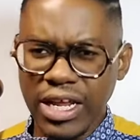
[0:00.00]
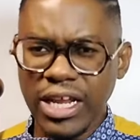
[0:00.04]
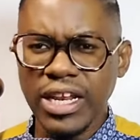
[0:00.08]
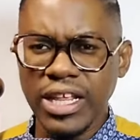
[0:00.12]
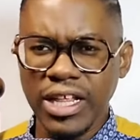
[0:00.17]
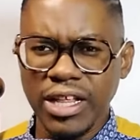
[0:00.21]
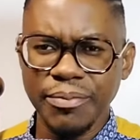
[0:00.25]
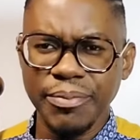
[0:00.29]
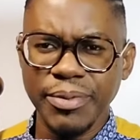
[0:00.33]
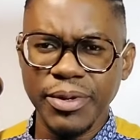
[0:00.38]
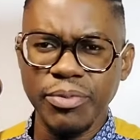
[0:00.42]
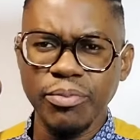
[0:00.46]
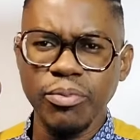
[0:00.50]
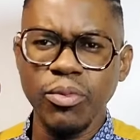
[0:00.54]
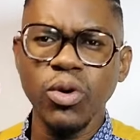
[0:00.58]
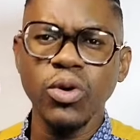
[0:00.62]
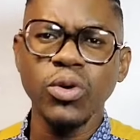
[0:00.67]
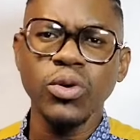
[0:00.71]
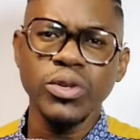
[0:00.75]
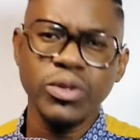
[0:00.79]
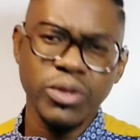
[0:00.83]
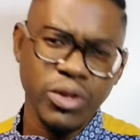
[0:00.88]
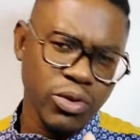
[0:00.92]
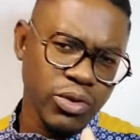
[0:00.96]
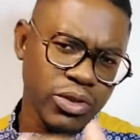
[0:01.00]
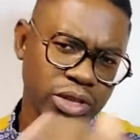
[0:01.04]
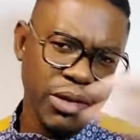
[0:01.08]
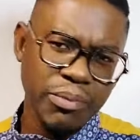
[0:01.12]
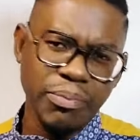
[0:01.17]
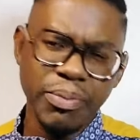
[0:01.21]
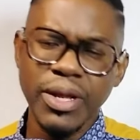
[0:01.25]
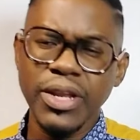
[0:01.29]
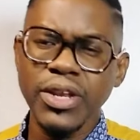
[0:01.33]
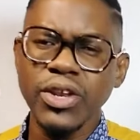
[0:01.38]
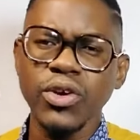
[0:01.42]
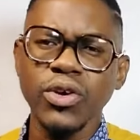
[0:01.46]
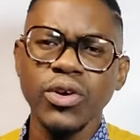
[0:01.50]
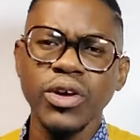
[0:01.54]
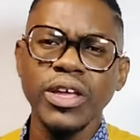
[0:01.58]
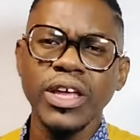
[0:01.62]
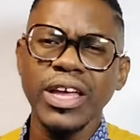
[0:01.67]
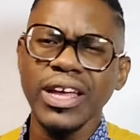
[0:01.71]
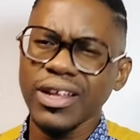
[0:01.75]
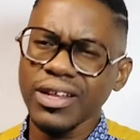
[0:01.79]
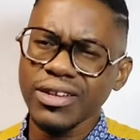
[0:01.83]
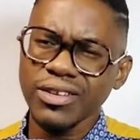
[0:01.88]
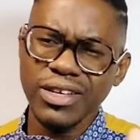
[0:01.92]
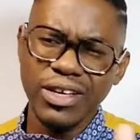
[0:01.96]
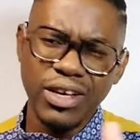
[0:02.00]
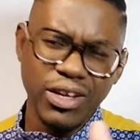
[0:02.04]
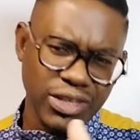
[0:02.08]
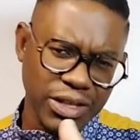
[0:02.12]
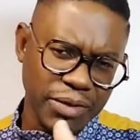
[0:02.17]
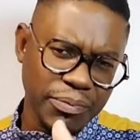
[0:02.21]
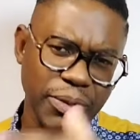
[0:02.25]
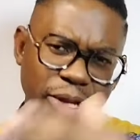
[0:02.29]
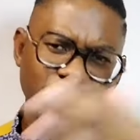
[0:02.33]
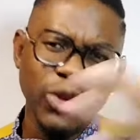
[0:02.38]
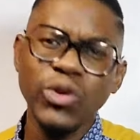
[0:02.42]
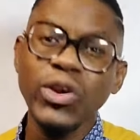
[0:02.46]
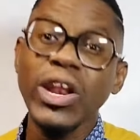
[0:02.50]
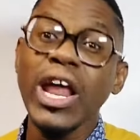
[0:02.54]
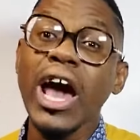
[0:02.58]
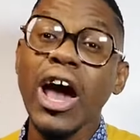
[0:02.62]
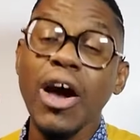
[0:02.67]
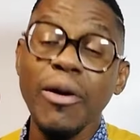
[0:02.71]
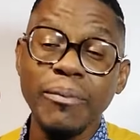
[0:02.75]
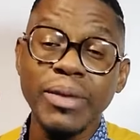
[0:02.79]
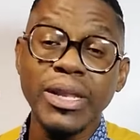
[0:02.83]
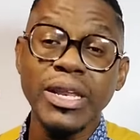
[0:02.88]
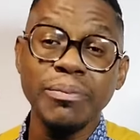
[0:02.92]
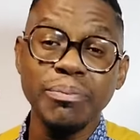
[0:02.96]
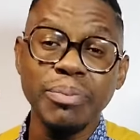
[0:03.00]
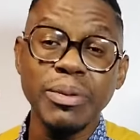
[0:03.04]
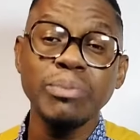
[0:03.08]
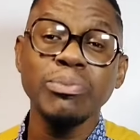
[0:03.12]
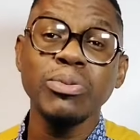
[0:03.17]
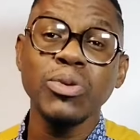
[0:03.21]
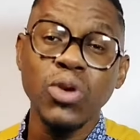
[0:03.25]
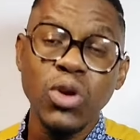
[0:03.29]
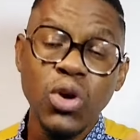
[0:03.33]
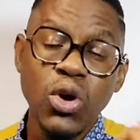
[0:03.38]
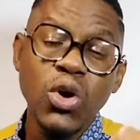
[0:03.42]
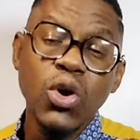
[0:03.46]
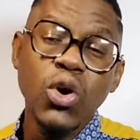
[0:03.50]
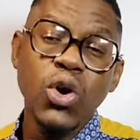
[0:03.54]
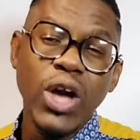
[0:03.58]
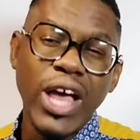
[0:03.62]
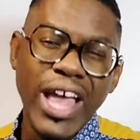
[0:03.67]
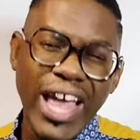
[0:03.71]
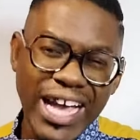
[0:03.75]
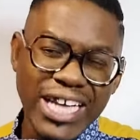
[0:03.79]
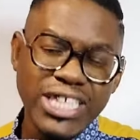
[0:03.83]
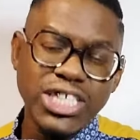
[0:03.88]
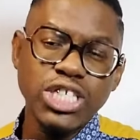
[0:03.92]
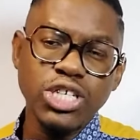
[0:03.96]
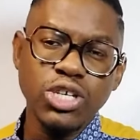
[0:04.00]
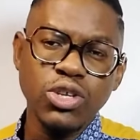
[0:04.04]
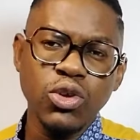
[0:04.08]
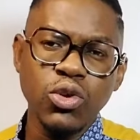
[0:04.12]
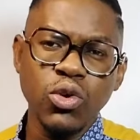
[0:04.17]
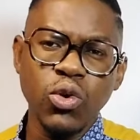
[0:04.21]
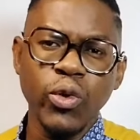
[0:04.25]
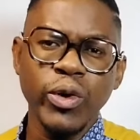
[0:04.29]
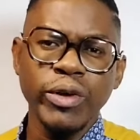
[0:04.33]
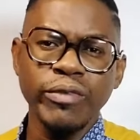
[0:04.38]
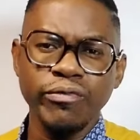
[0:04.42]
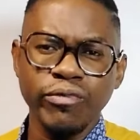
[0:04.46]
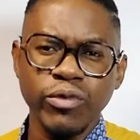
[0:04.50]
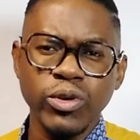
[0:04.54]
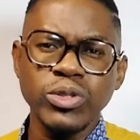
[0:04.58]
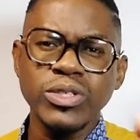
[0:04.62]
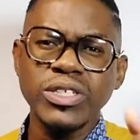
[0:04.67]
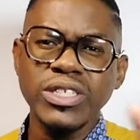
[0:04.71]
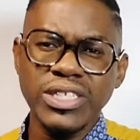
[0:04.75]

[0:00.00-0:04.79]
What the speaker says: a little bit more, depending on how many people actually go and vote.